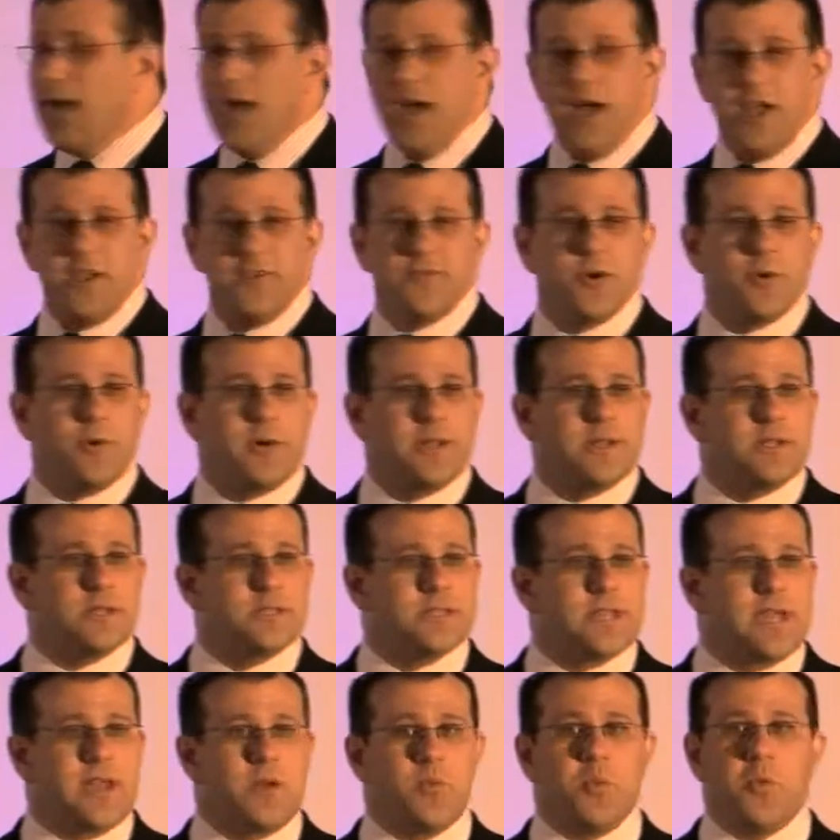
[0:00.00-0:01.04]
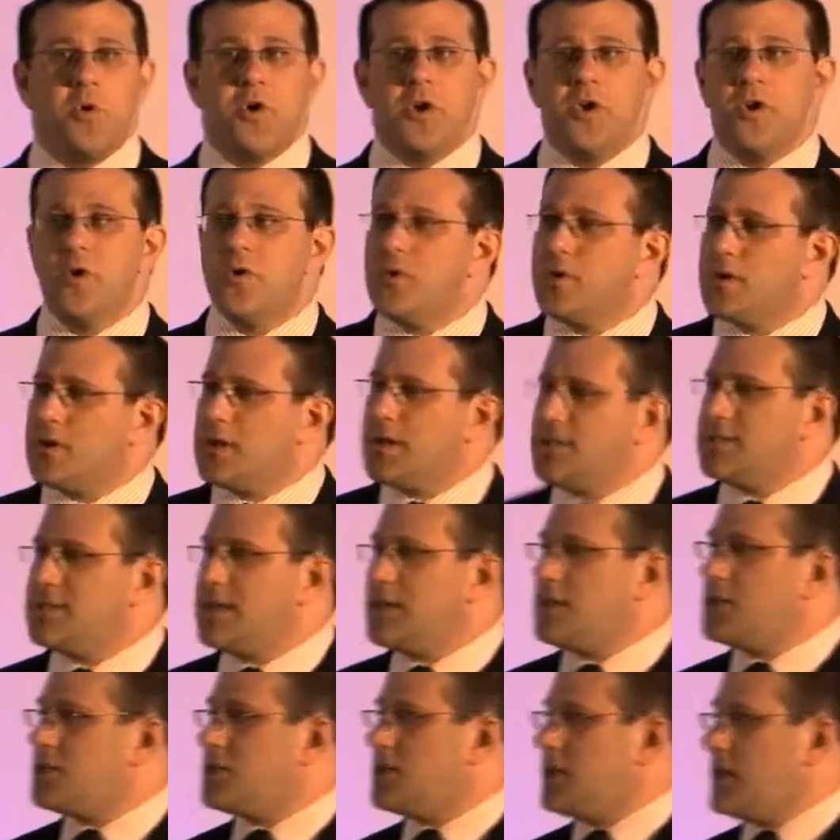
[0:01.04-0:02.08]
and you've got to understand what your
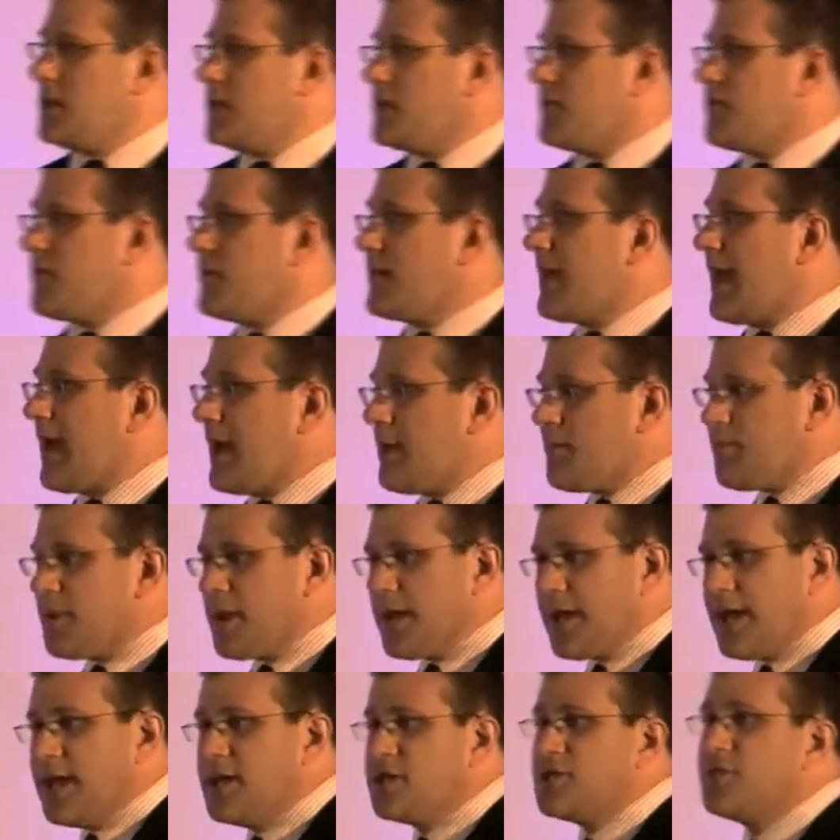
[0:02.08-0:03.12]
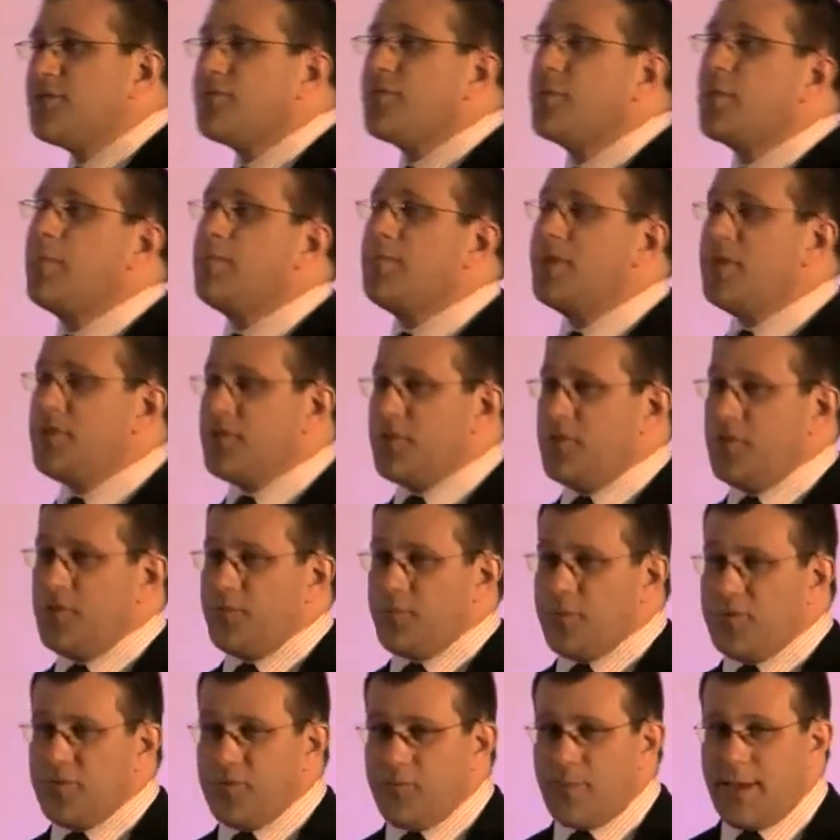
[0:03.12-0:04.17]
organization needs from an application, from a business
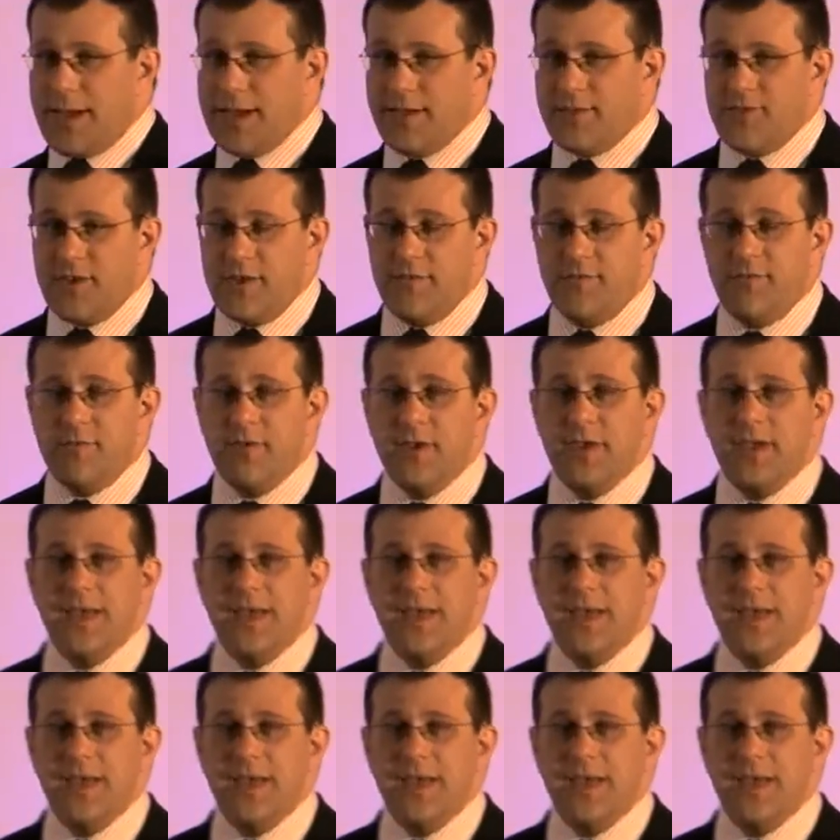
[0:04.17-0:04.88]
perspective,